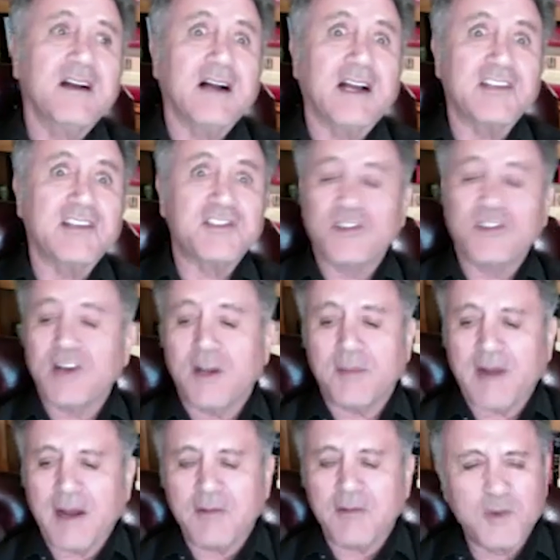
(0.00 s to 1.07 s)
I stood up
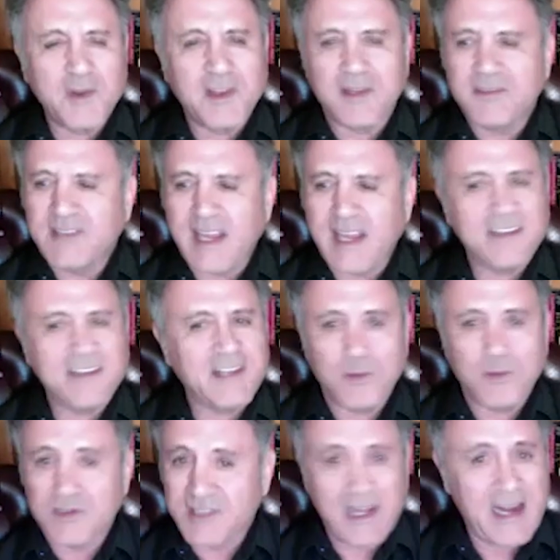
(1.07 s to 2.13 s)
and I was with a date that
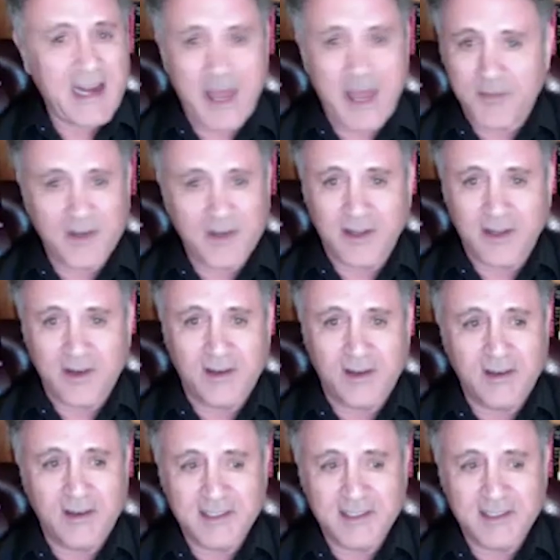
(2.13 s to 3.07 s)
was not happening at all.